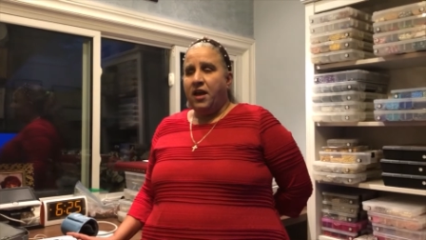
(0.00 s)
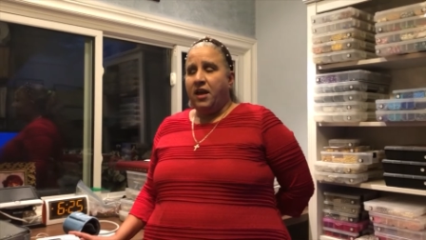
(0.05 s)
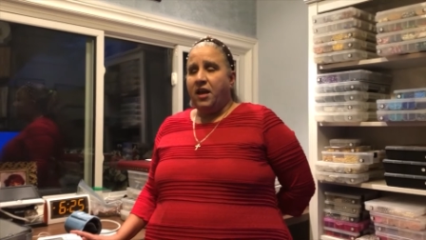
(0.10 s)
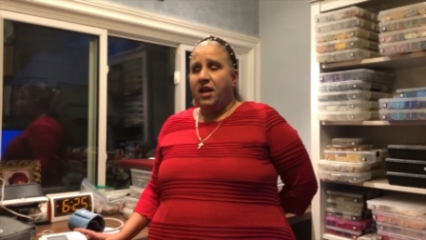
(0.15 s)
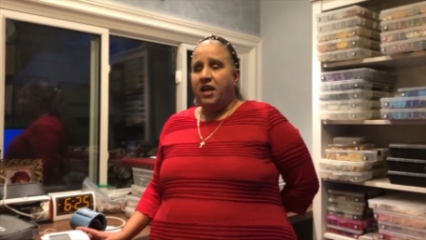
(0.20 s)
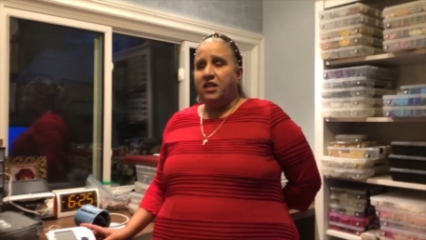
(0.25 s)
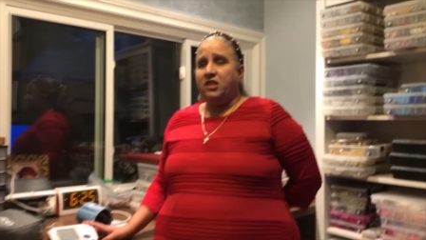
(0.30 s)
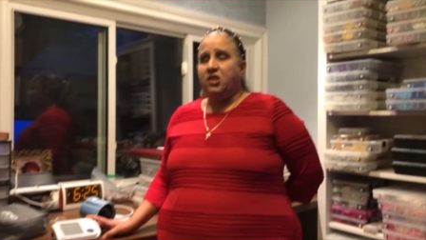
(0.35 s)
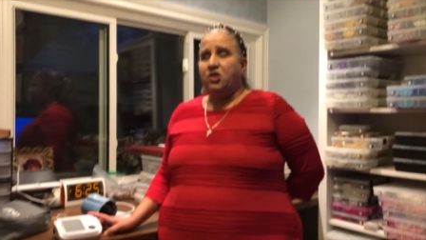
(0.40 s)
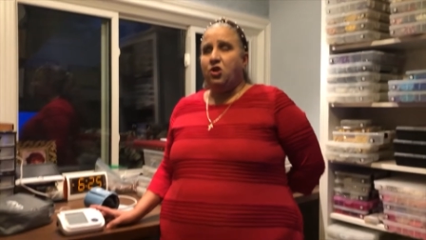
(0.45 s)

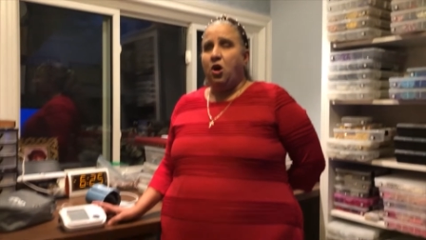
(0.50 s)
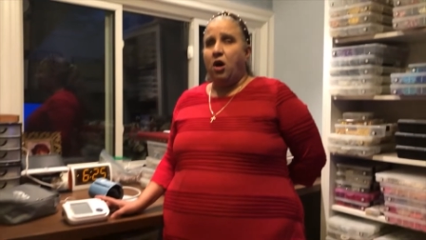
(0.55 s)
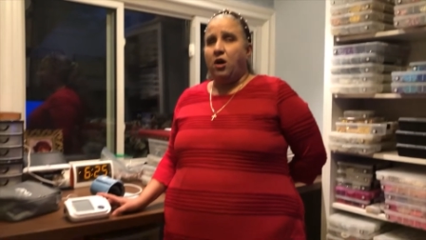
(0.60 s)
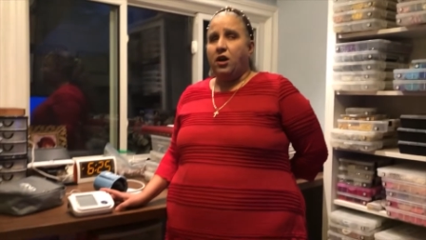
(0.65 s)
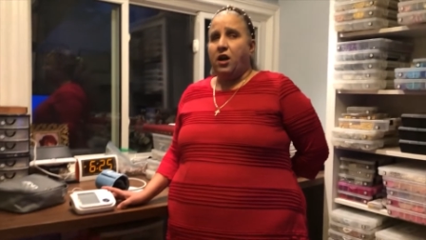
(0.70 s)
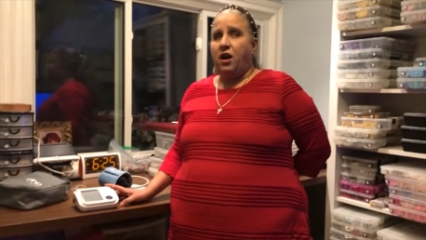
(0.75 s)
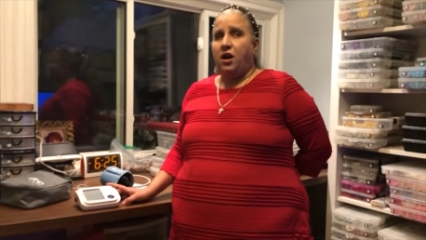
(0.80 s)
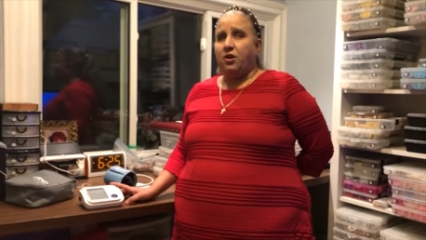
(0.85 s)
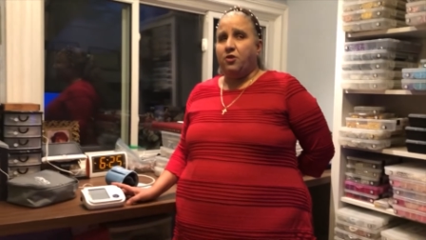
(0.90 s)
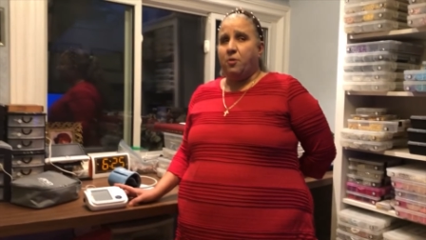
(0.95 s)
It's not
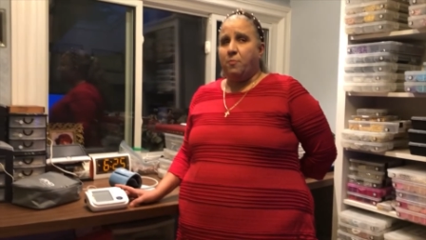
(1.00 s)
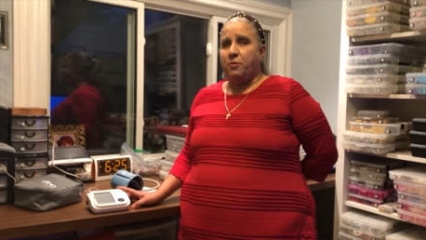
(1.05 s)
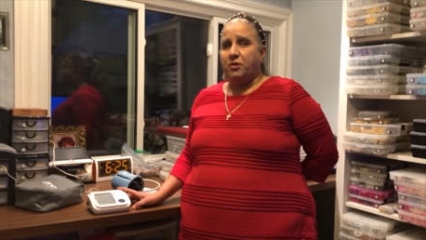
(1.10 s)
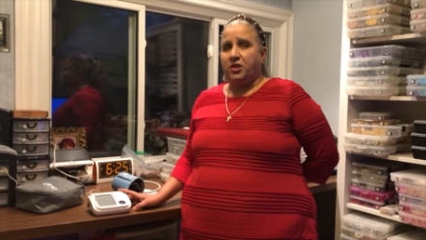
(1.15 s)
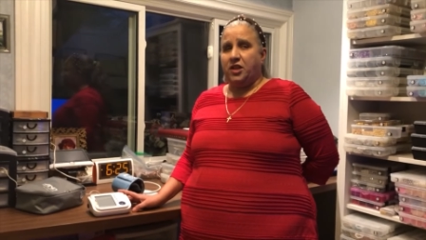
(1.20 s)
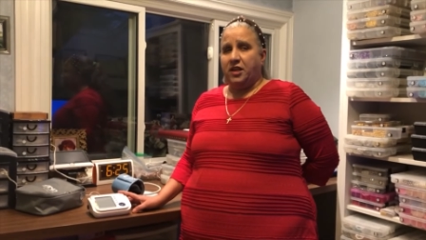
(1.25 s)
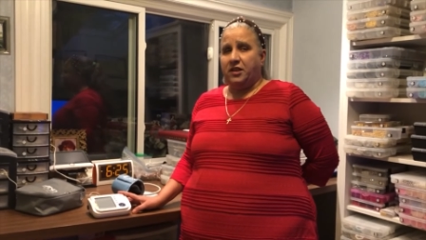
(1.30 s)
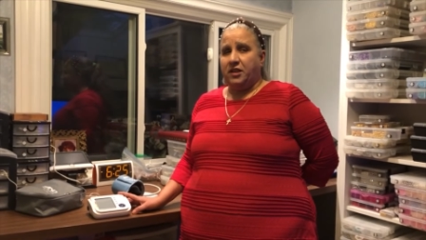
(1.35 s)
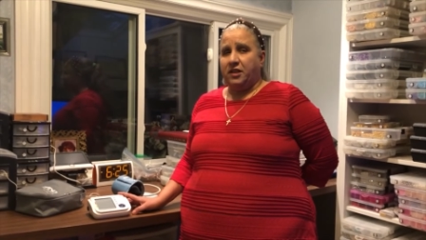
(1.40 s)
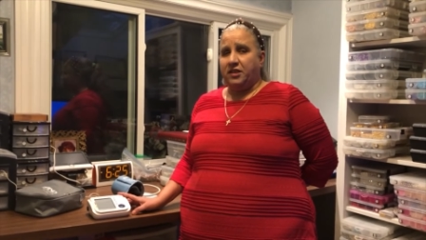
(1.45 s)

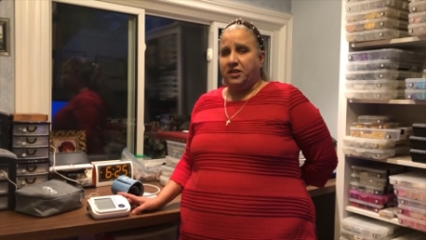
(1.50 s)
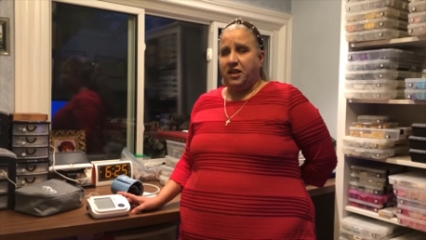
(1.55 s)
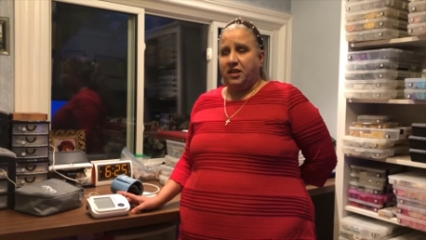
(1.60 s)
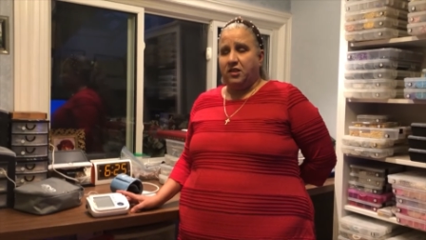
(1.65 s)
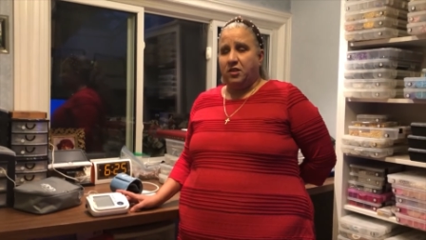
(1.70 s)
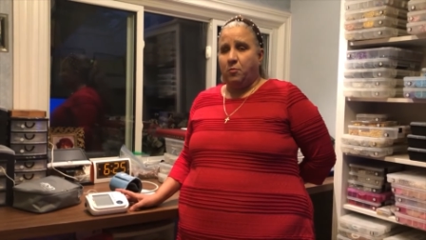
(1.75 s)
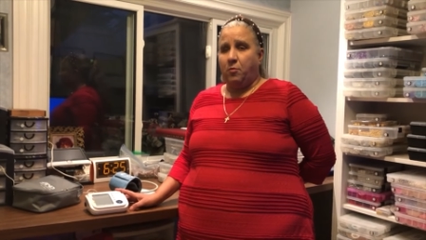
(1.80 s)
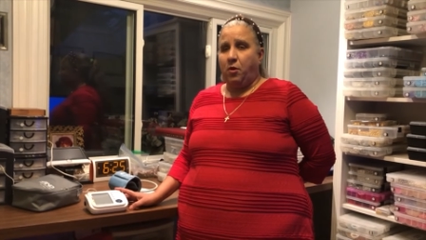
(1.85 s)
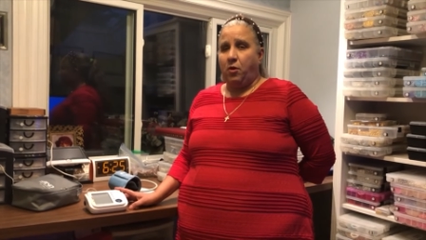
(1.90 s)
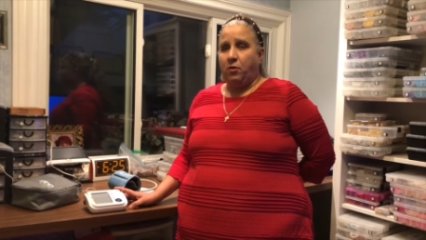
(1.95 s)
100%
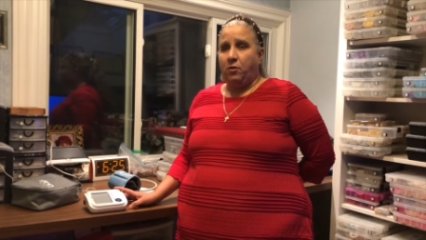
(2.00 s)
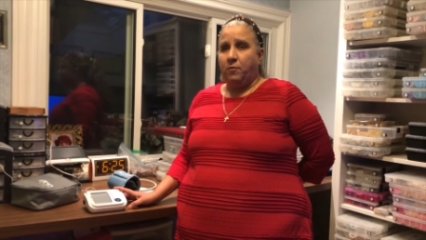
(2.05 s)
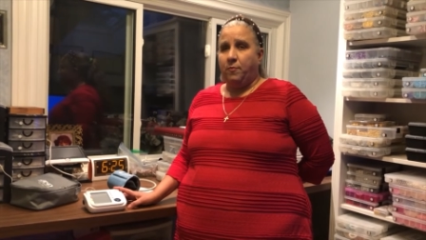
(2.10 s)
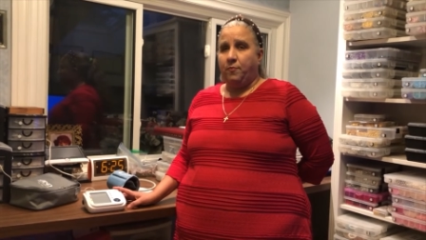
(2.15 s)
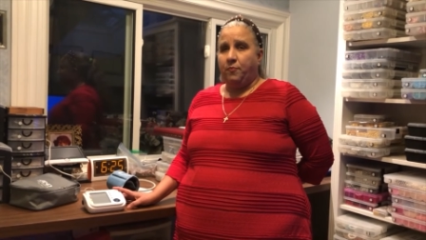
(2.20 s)
accessible.